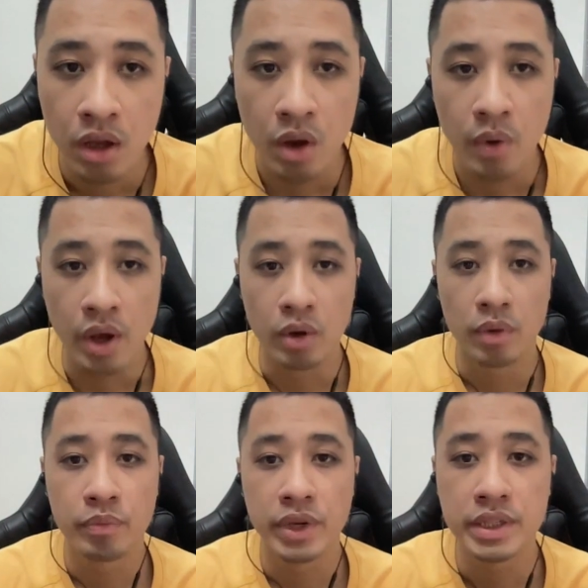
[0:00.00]
Hanoi
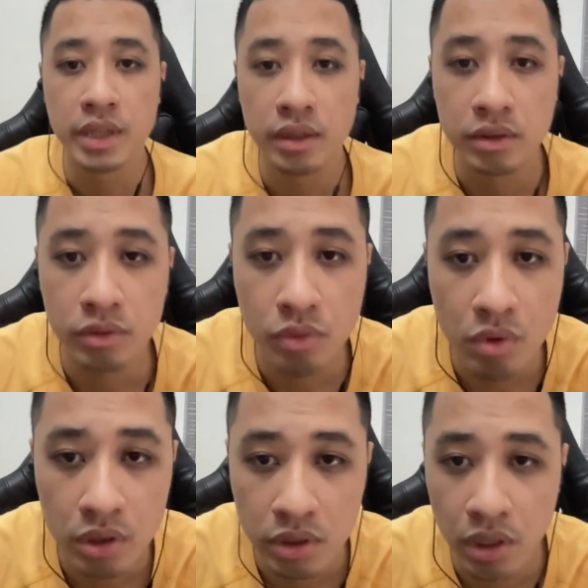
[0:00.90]
prison
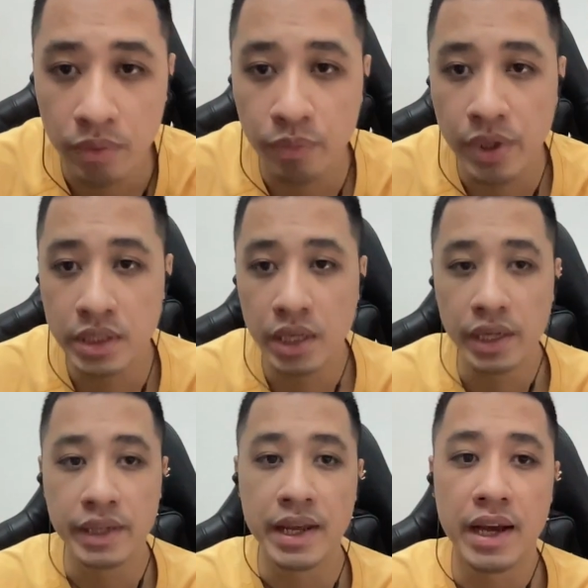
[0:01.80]
was a prison
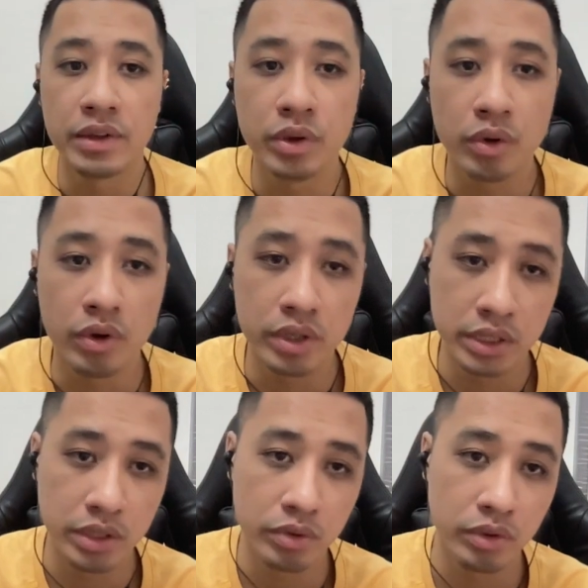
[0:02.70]
in Hanoi
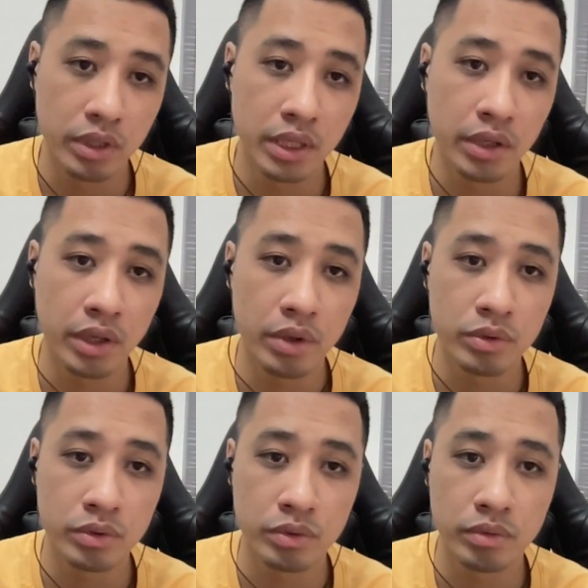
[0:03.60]
originally
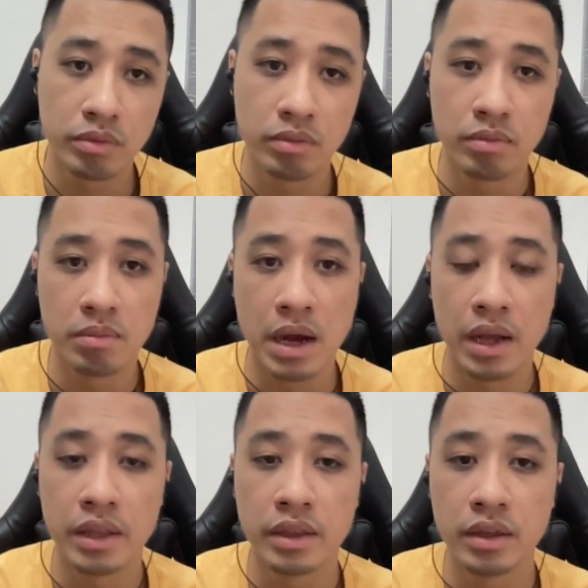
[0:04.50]
used
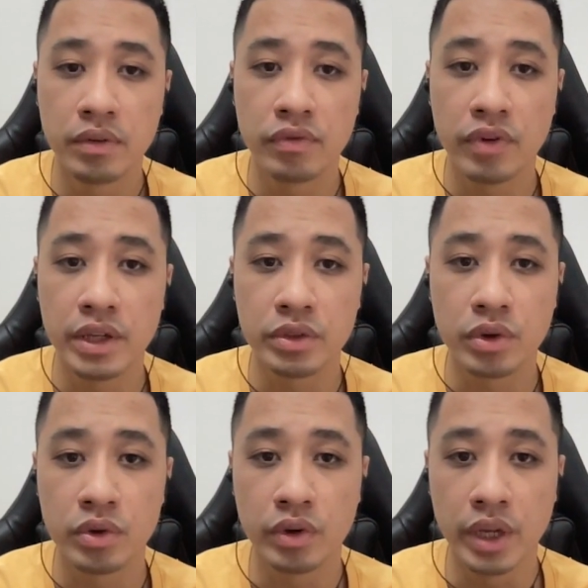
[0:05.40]
by the French
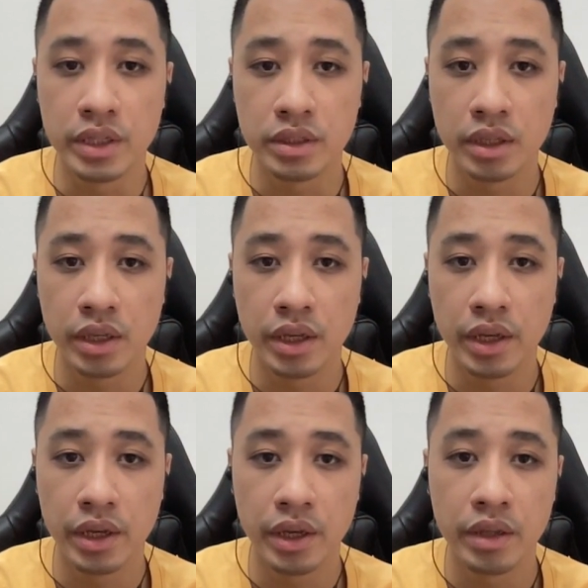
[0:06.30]
colonists
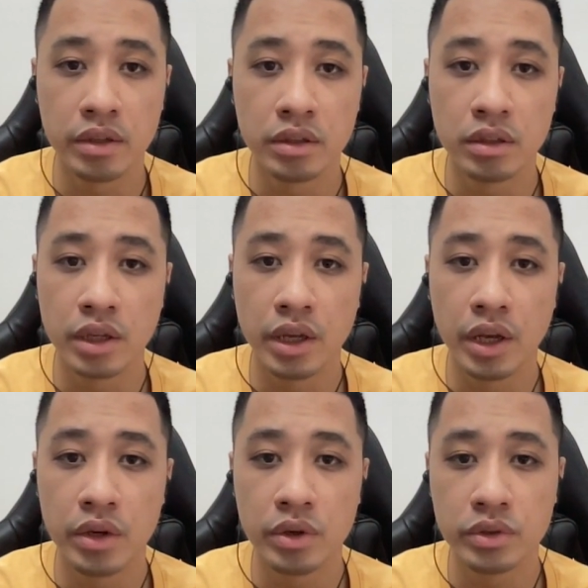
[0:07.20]
in
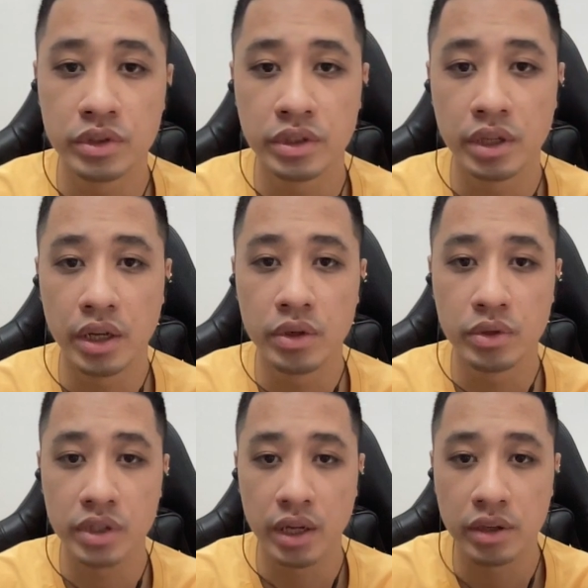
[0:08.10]

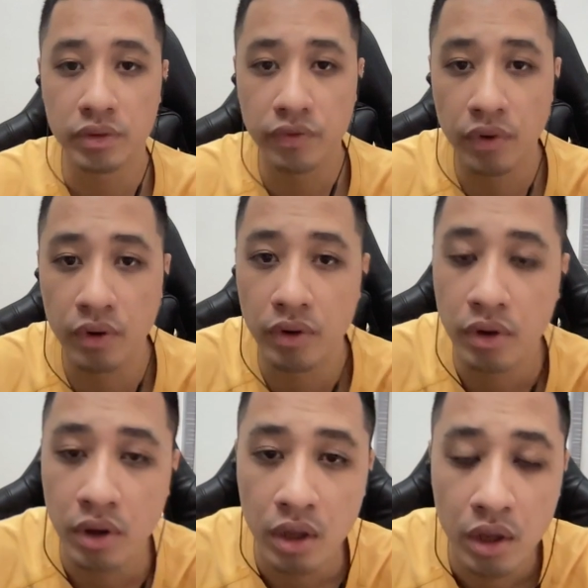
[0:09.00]
Indochina
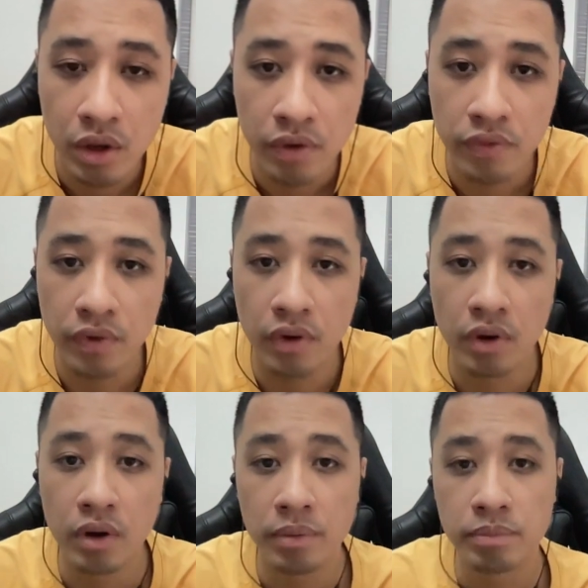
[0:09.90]

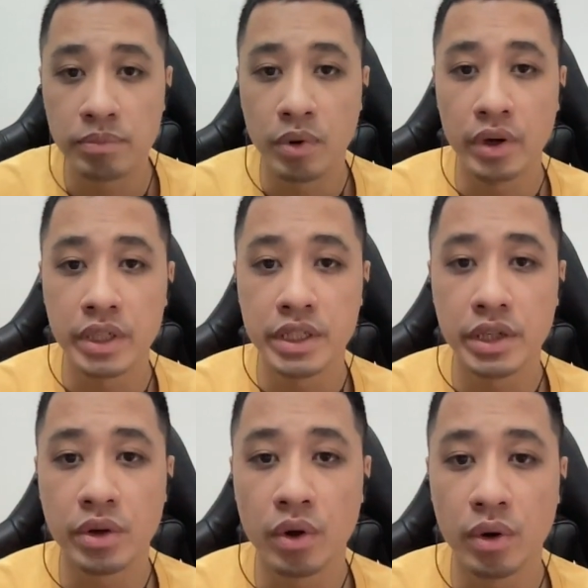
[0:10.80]
for
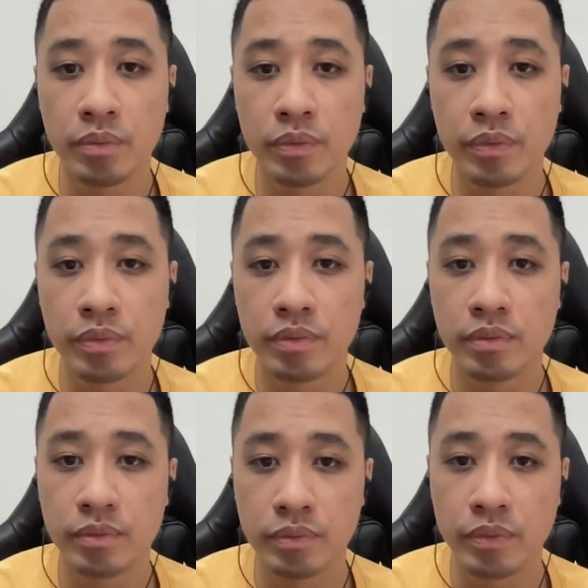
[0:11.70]
political
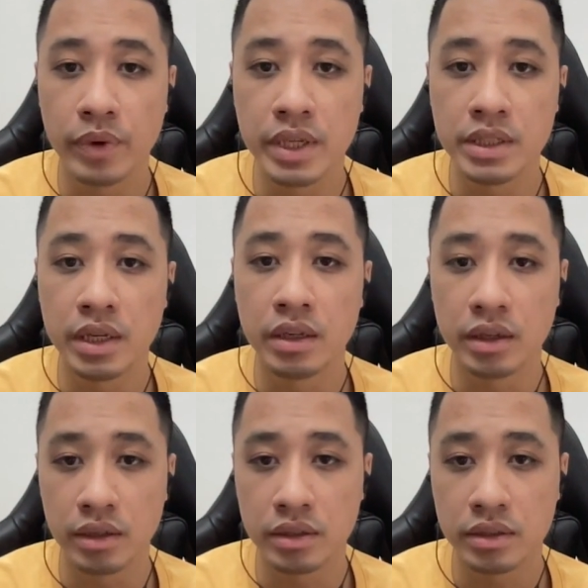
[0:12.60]

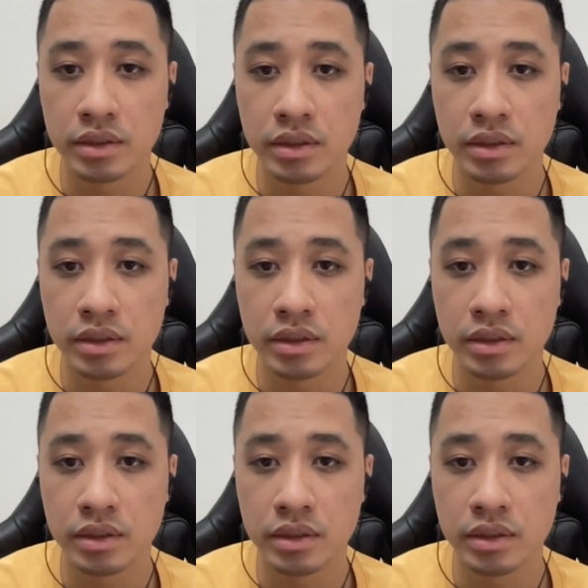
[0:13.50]
prisoners,